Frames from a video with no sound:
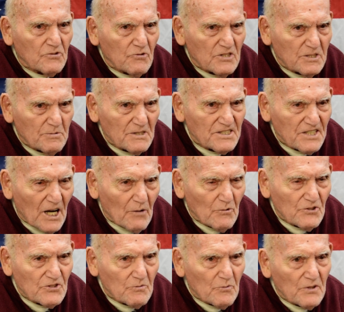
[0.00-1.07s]
Christmas time we
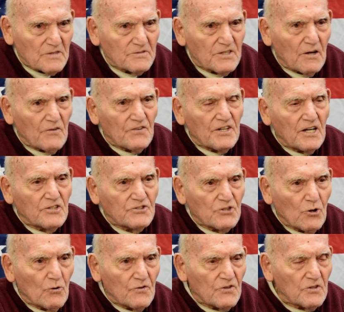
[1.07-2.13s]
used to bring, Delphi, I used to
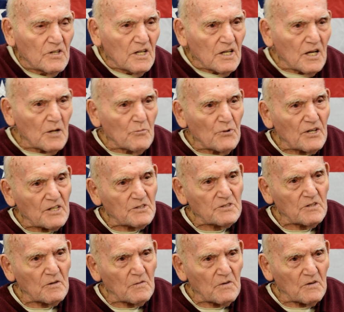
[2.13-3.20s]
go there and bring
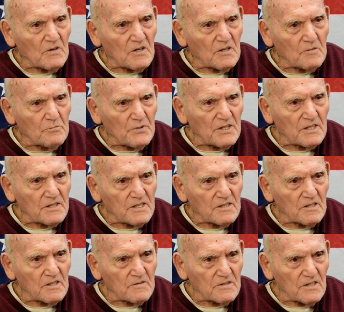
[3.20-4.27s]
a big
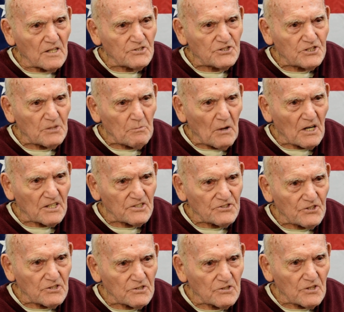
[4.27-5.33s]
lunch bucket
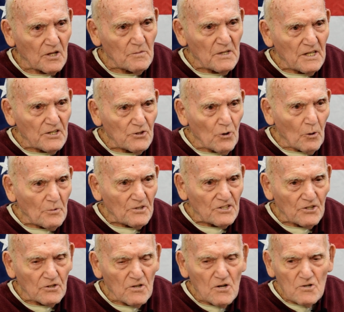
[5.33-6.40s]
there. You open
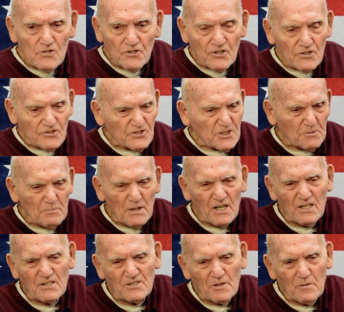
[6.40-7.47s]
the door, you could
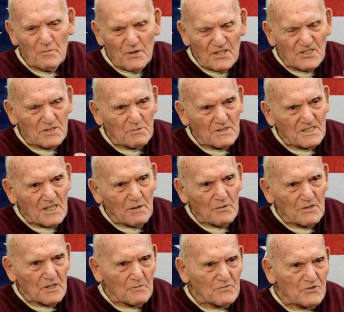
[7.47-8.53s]
smell the basement
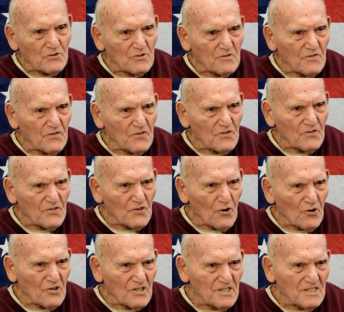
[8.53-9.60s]
coming up through the
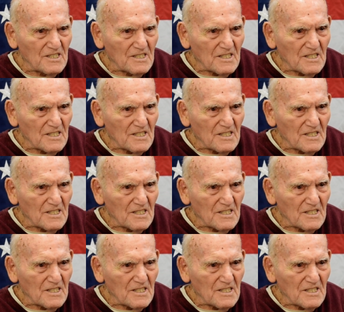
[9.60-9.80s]
floor.